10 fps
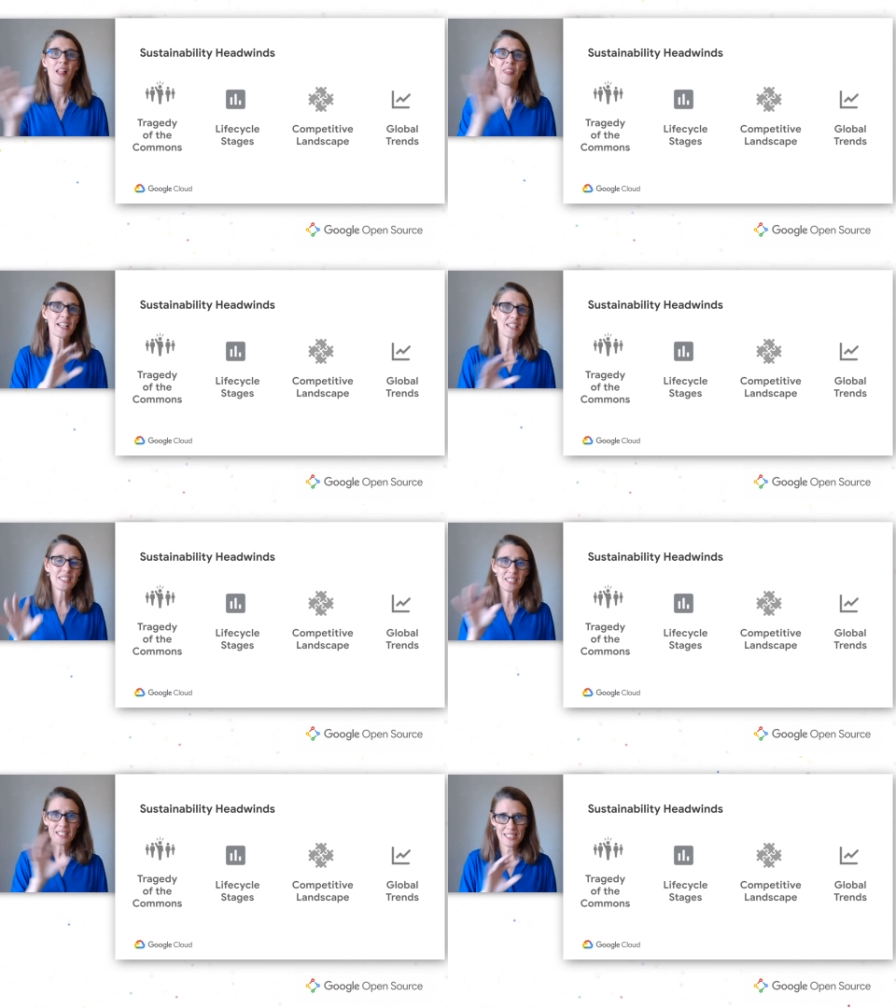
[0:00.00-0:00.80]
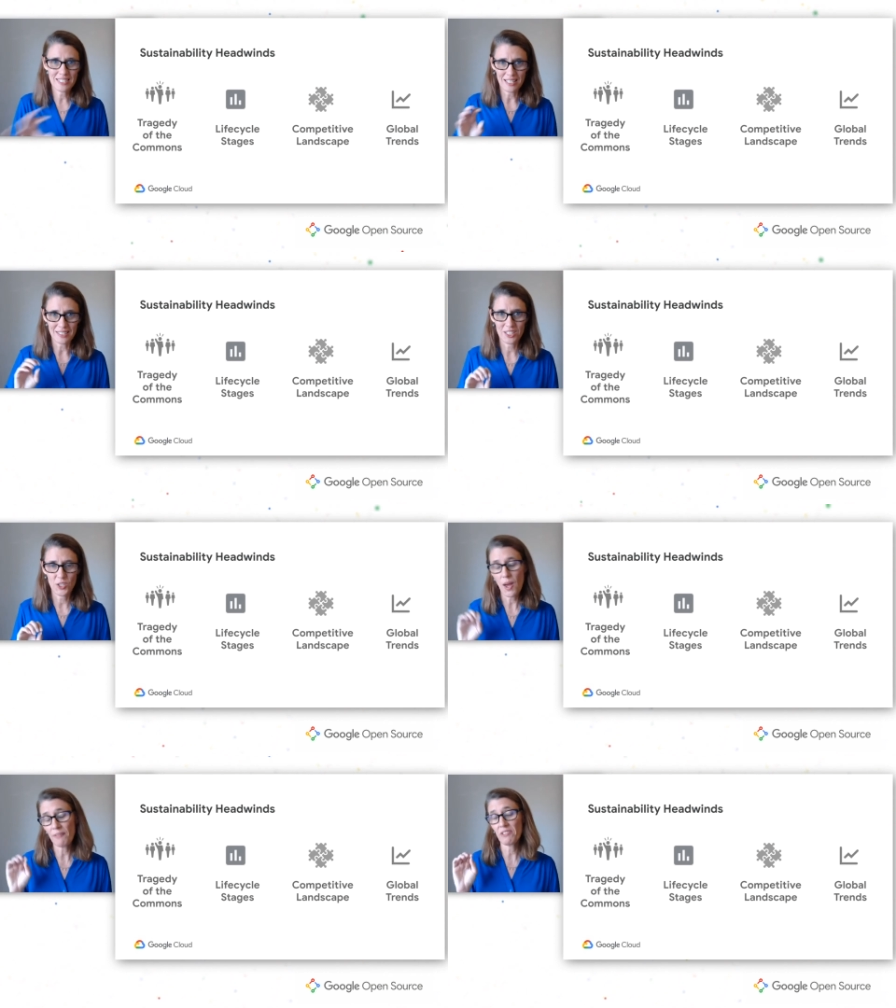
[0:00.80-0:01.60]
That doesn't exist.
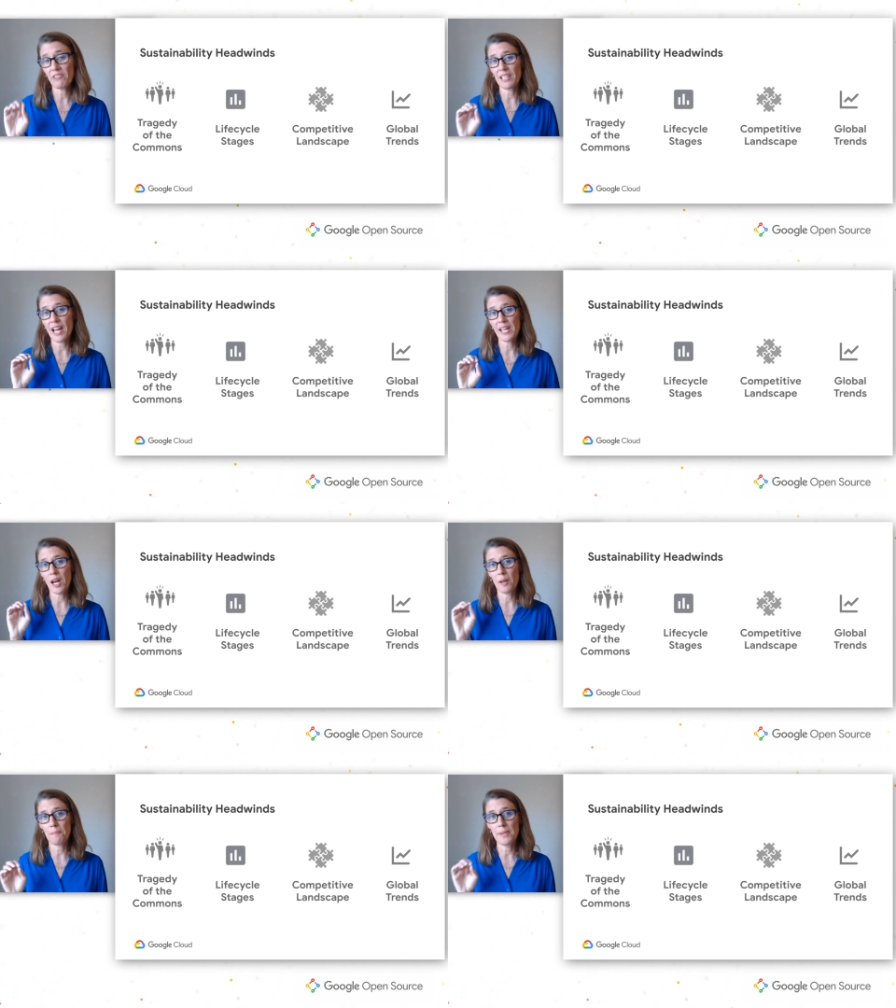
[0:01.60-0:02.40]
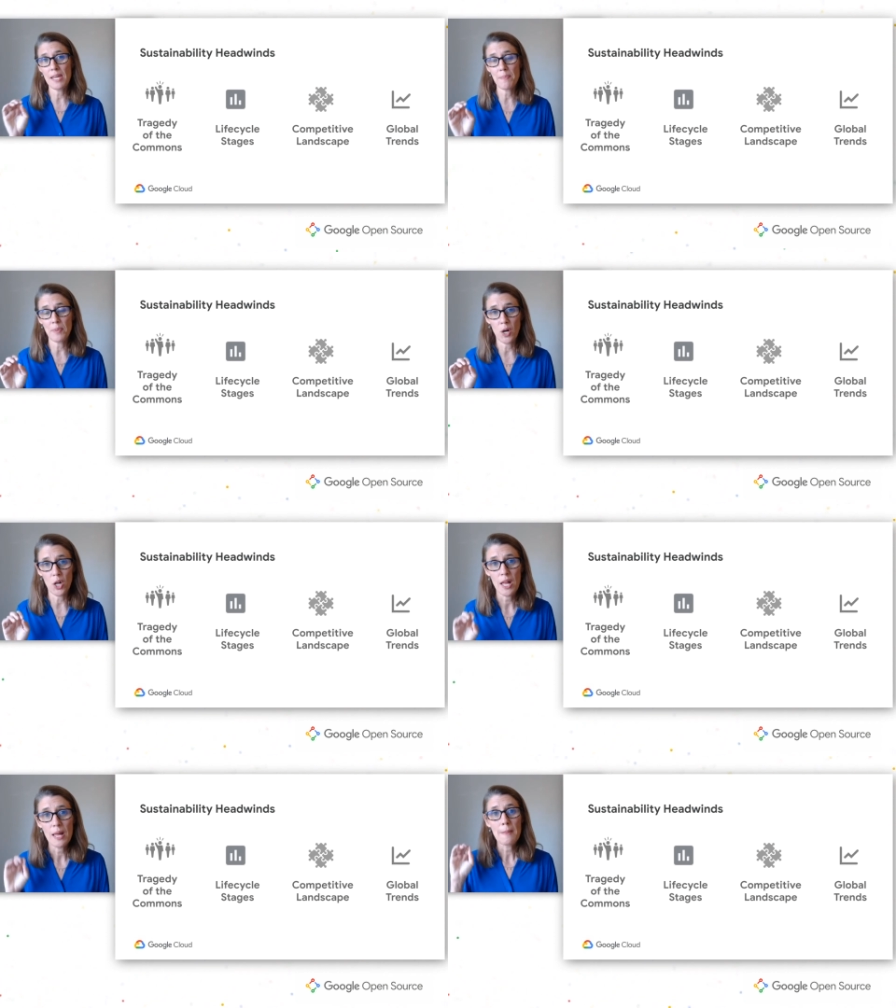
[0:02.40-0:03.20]
You have to rely on
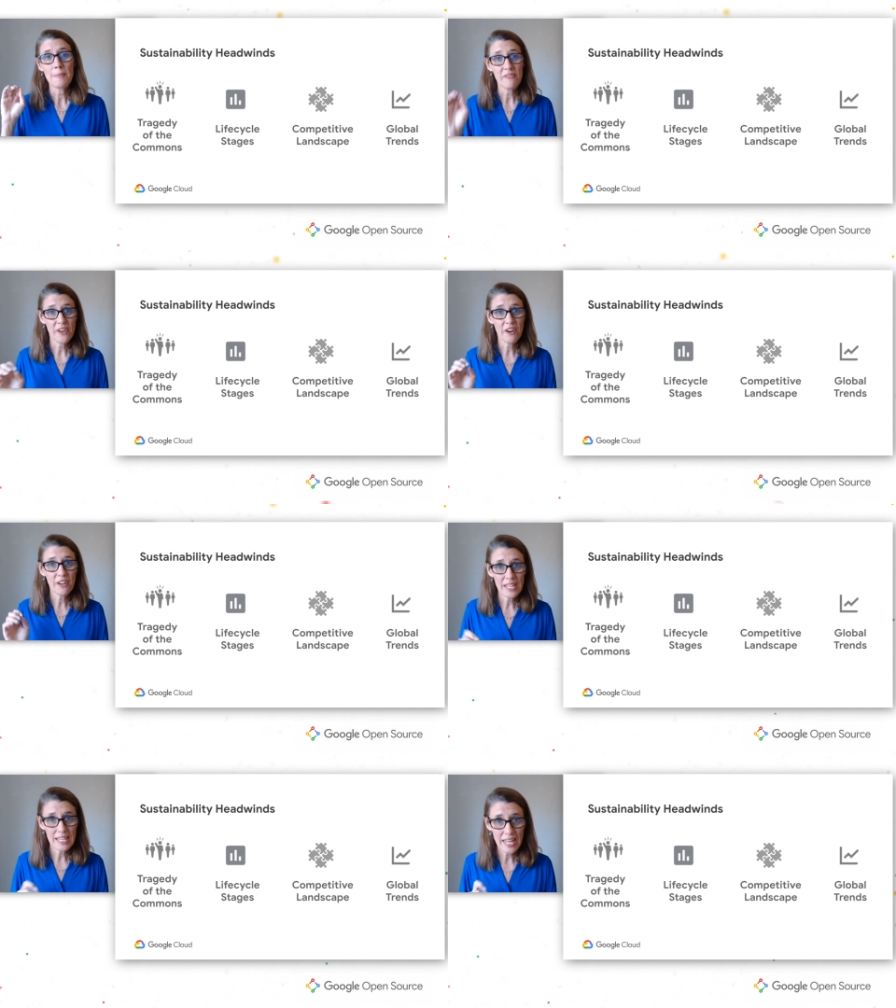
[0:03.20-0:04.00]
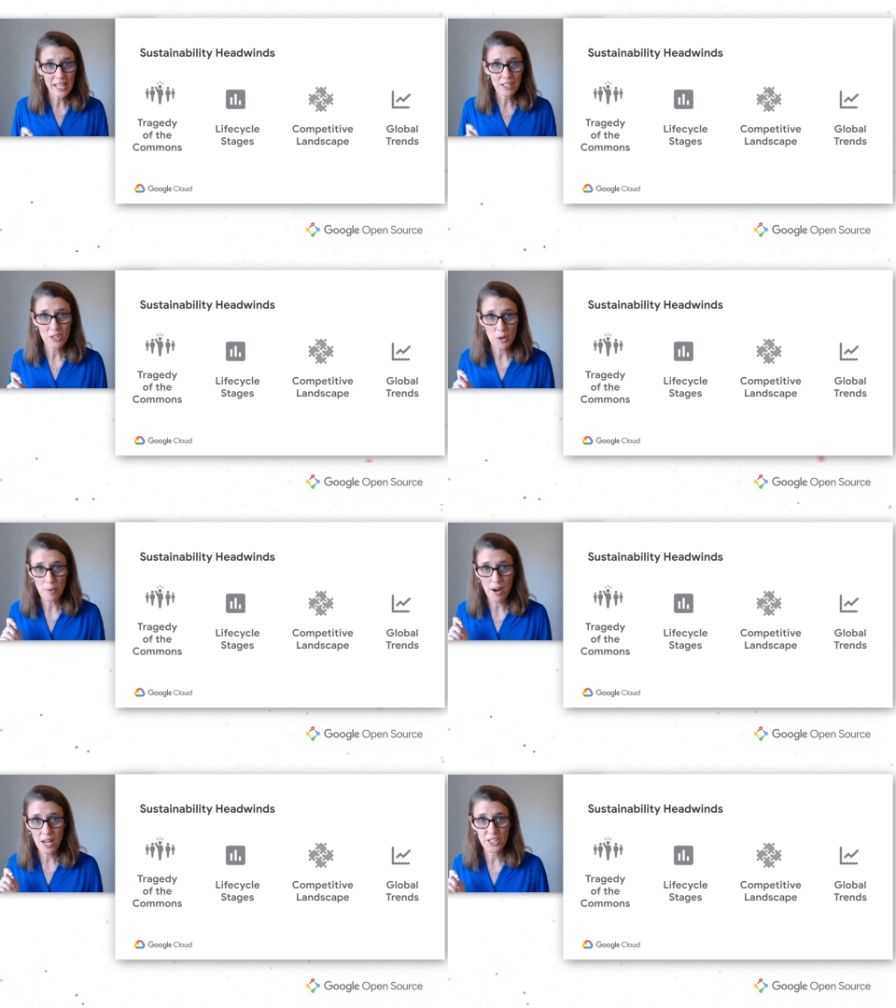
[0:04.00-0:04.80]
people being very engaged in your
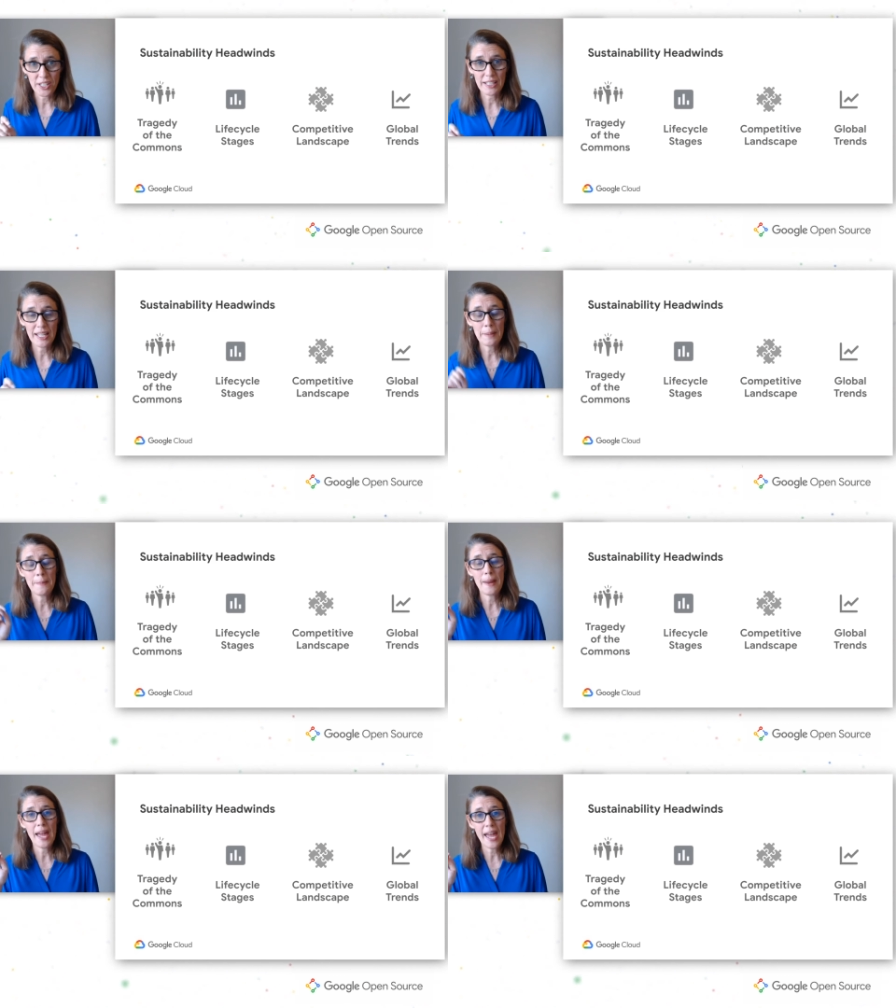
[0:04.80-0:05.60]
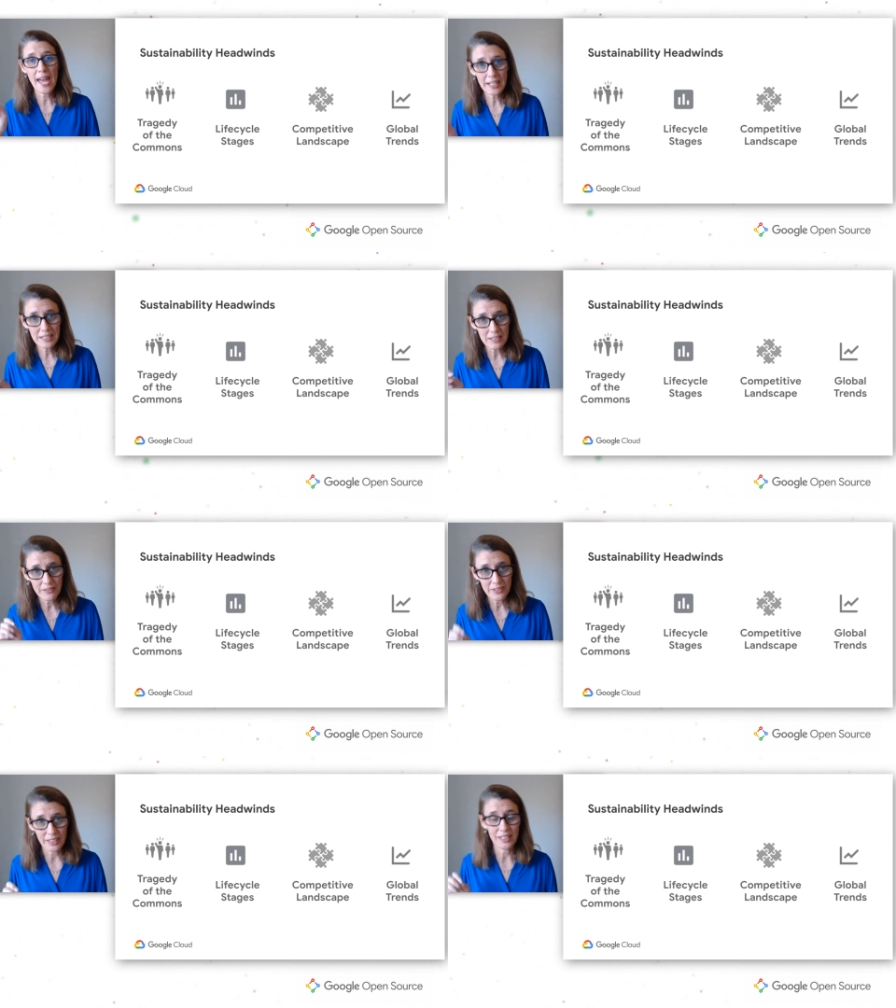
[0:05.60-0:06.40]
project and
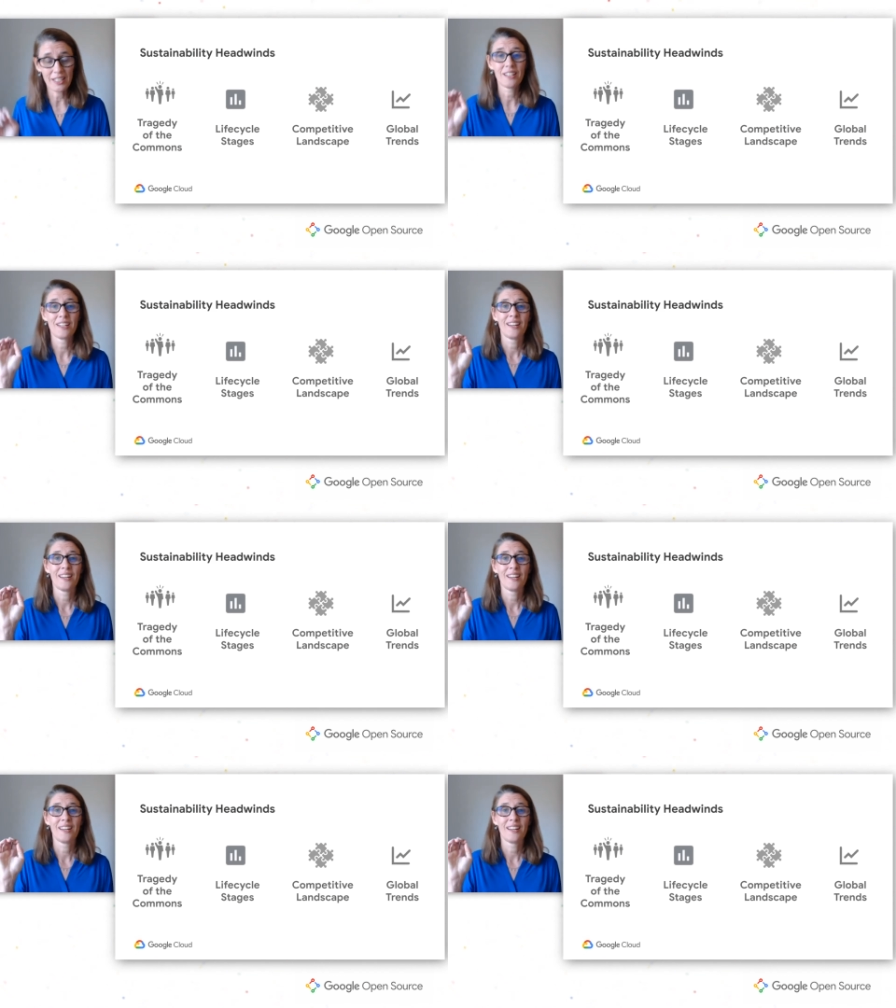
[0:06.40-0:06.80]
actively